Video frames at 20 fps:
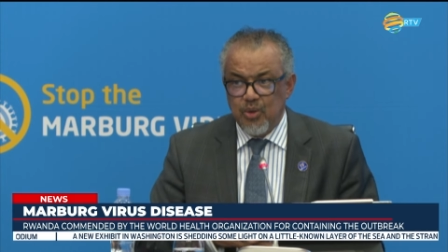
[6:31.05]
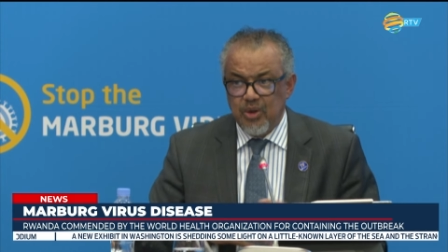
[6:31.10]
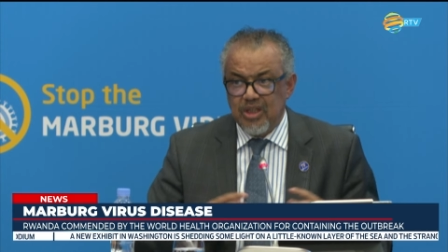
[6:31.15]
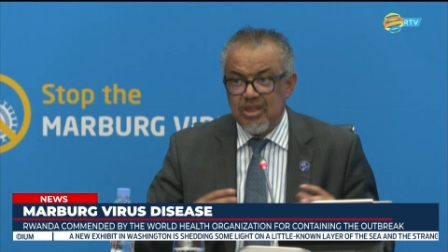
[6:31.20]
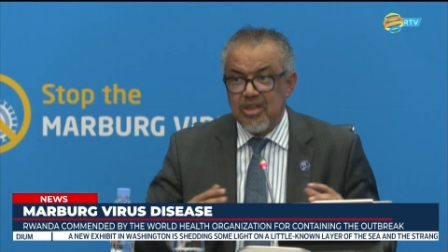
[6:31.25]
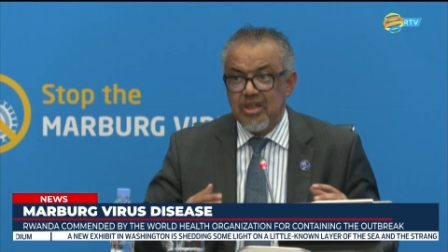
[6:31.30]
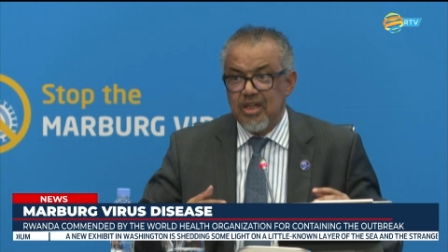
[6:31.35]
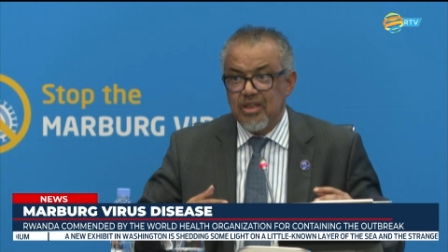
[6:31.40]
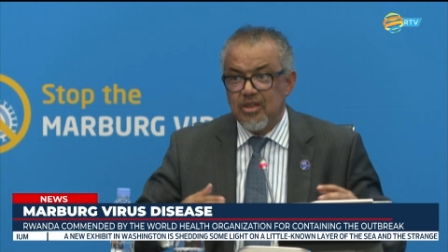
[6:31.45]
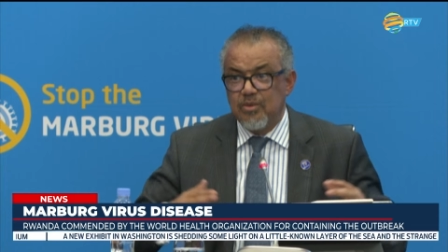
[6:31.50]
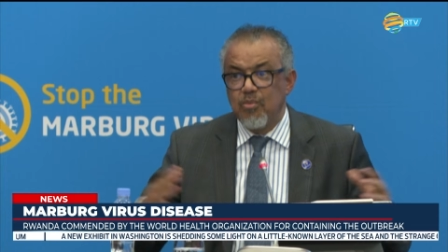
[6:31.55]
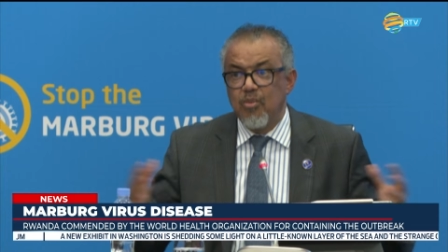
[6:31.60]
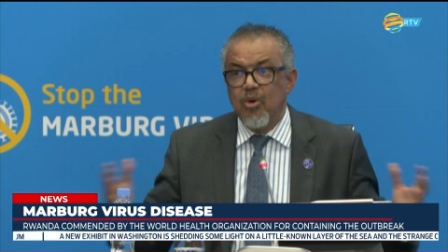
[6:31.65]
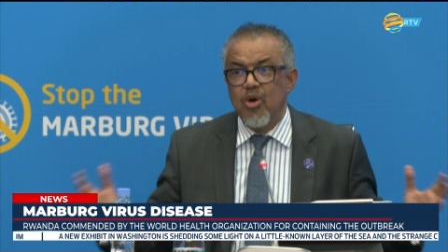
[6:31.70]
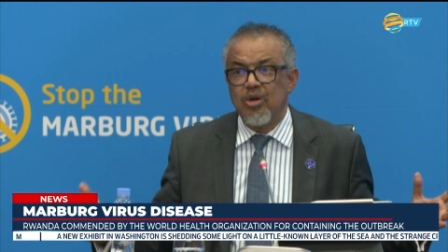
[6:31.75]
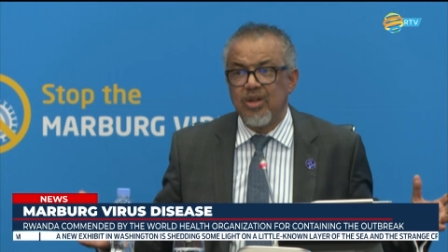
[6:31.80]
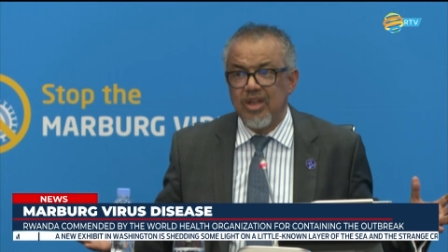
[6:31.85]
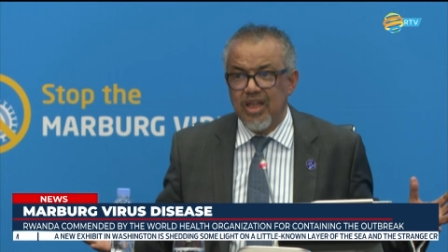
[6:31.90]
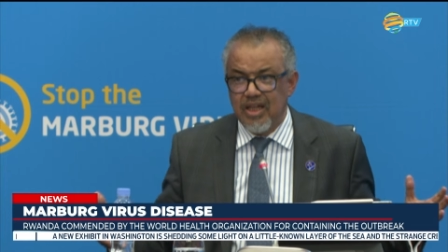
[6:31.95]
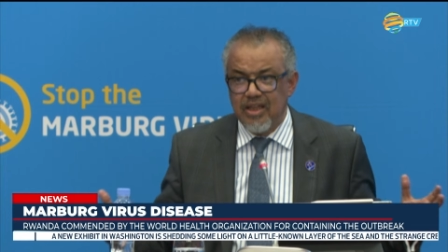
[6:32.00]
It's
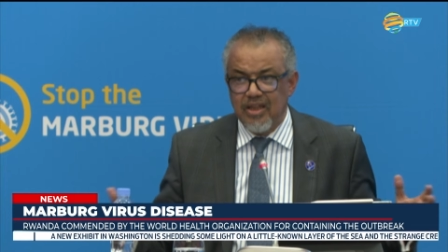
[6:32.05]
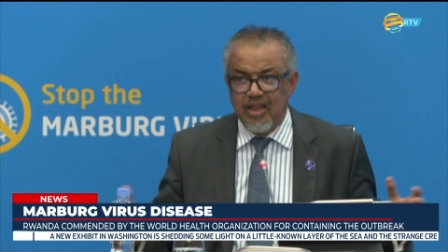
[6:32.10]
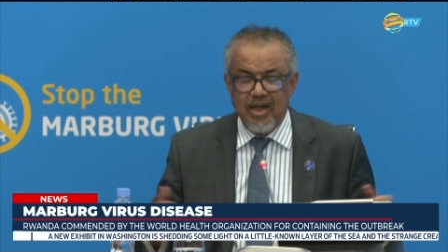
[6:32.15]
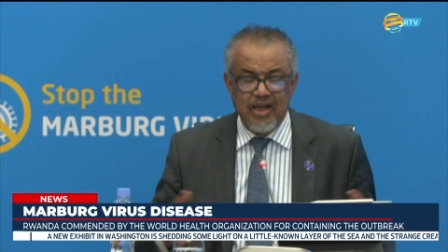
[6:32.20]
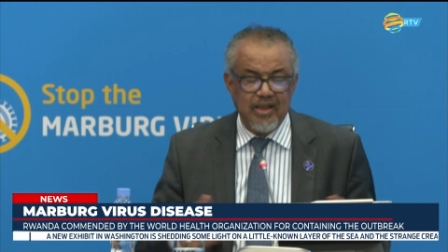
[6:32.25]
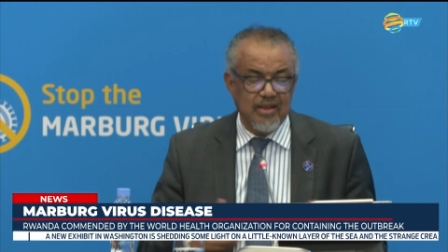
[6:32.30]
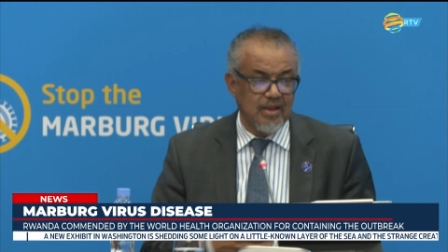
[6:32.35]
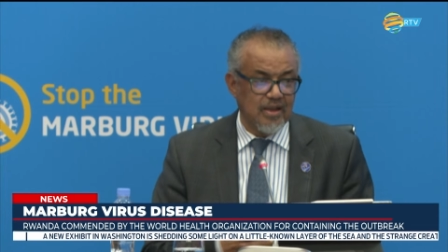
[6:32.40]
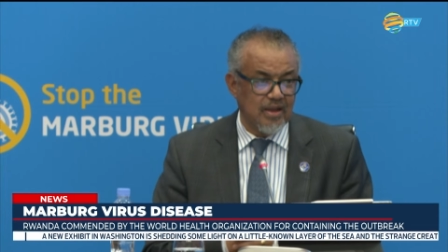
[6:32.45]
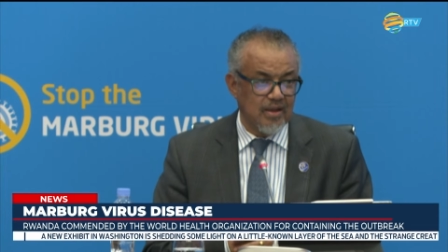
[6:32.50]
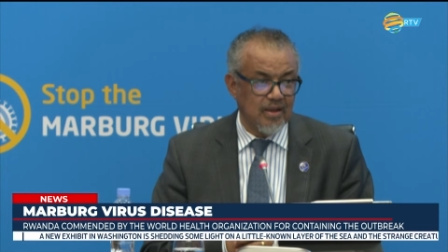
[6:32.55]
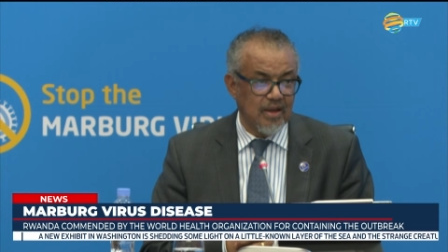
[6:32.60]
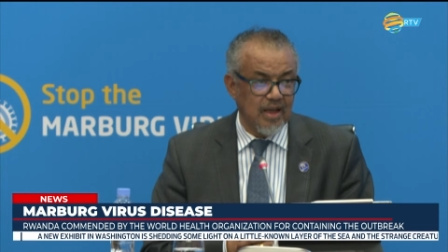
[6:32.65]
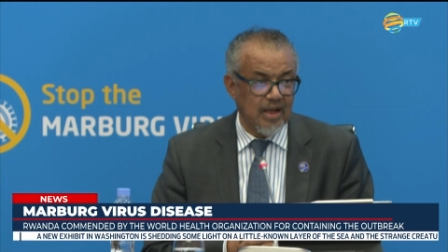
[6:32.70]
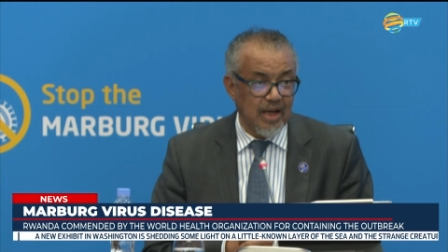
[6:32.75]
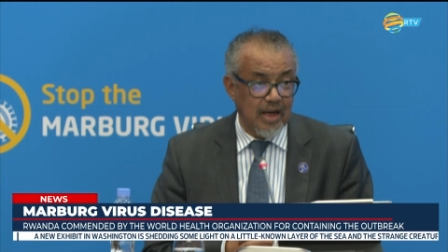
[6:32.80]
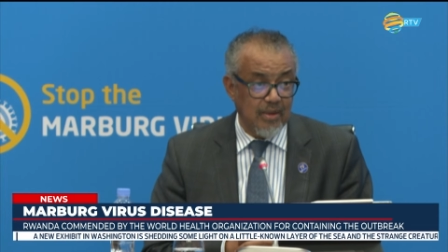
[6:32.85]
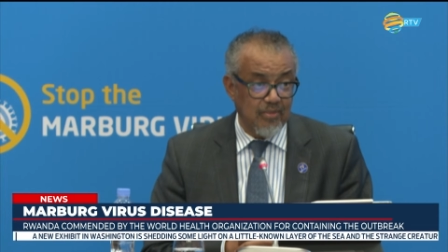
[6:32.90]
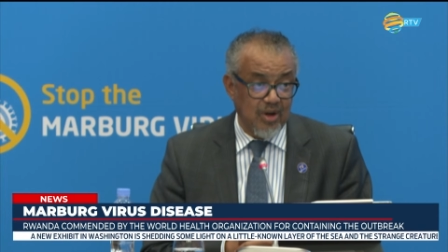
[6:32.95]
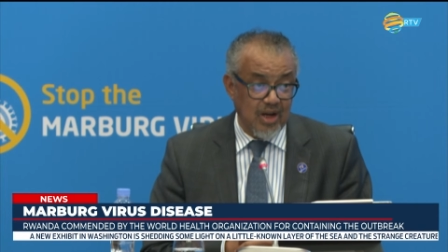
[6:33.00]
more than that.
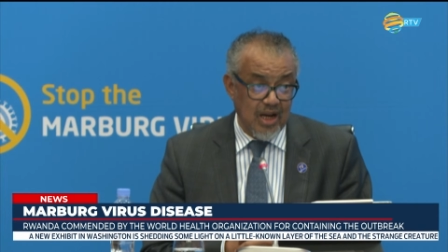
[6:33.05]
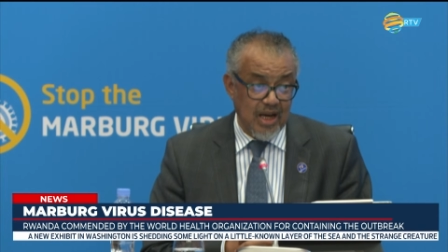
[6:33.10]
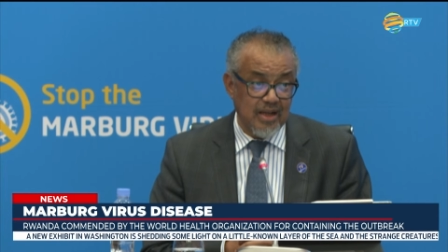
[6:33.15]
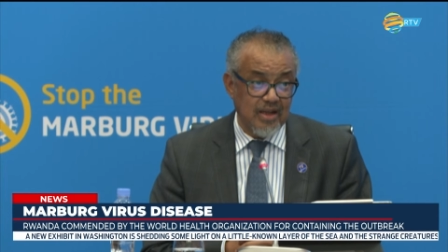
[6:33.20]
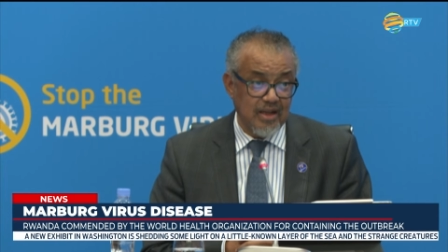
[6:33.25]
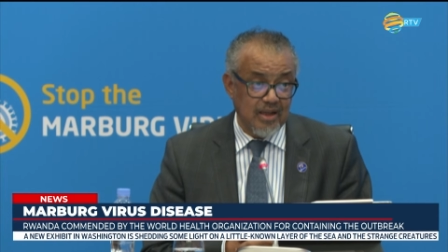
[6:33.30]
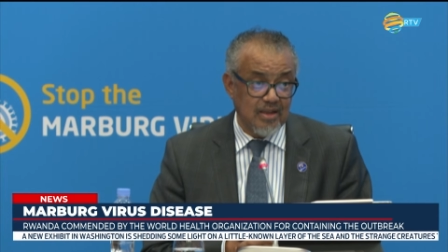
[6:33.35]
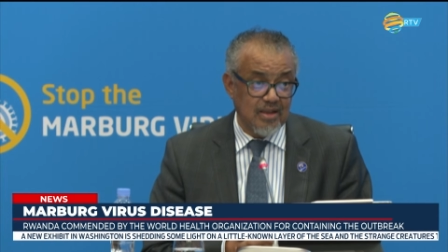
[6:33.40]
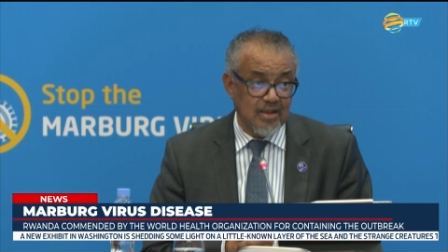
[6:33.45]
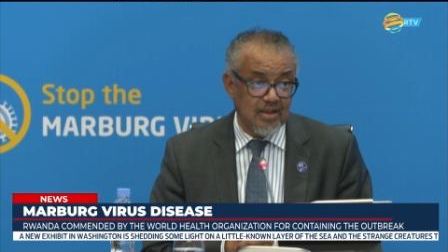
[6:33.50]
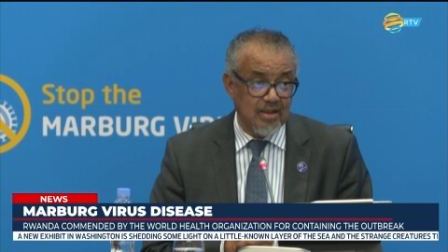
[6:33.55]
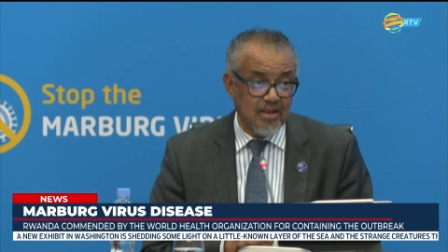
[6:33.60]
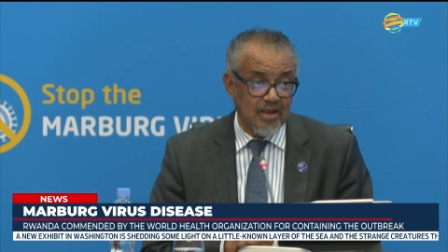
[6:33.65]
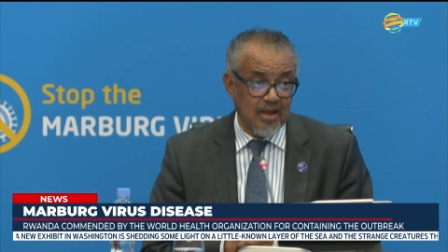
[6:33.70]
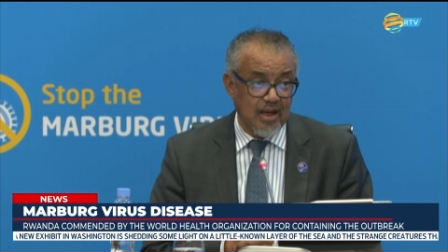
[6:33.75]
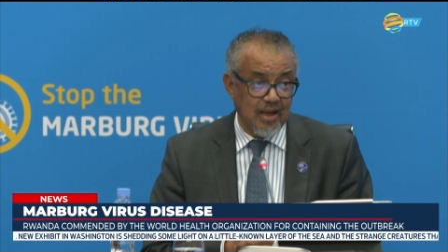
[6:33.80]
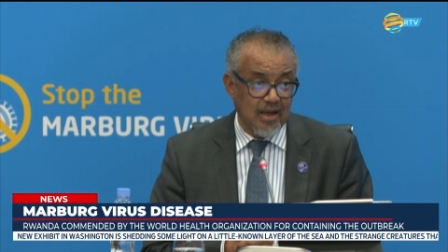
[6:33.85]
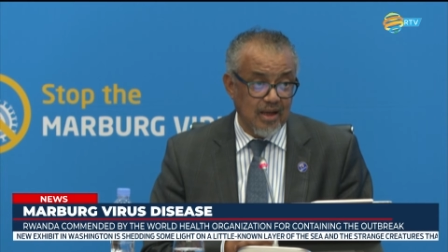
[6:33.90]
And I'm glad it's,